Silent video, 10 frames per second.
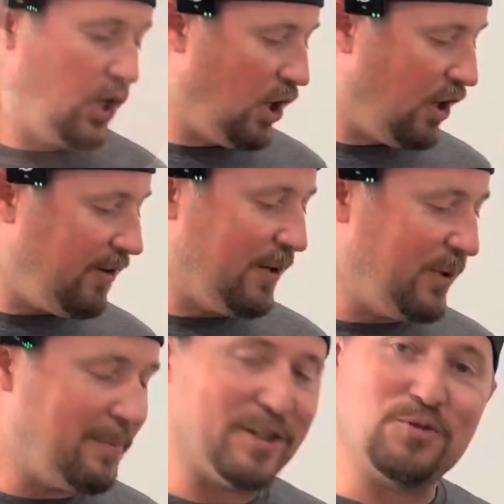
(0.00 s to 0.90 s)
All right, we've got
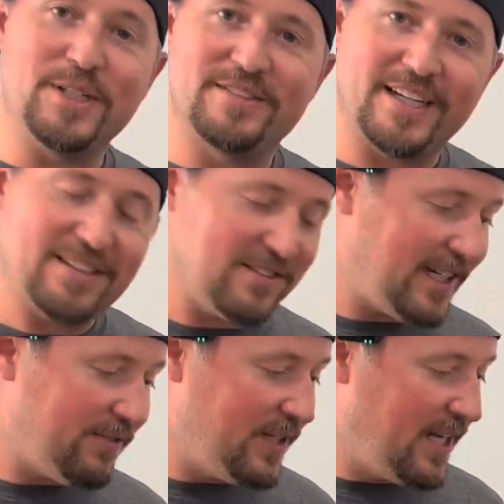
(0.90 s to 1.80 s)
about 20 seconds
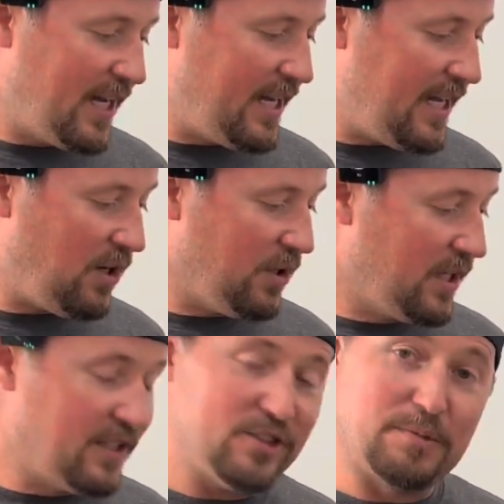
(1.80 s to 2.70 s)
left. Now,
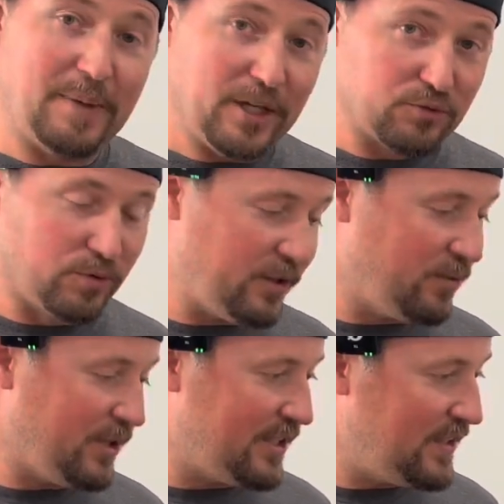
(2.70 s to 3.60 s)
this smells really,
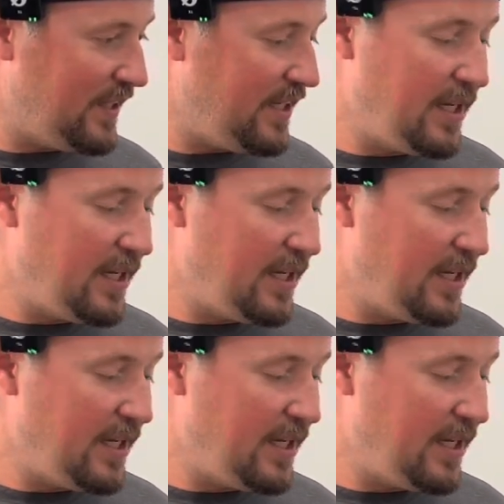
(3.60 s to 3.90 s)
really good,